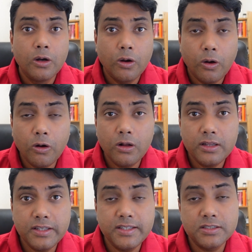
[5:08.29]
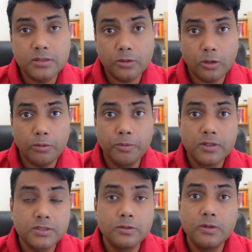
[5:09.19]
all these top
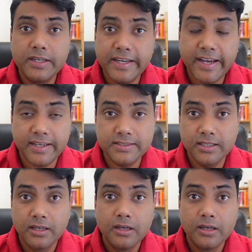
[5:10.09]
school tags